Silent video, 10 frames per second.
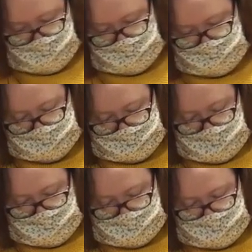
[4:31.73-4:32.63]
is just
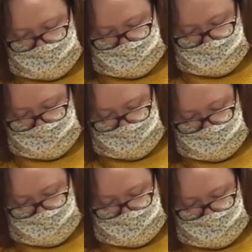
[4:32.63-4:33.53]
basically
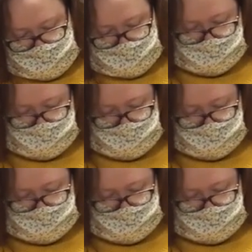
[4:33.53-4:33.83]
getting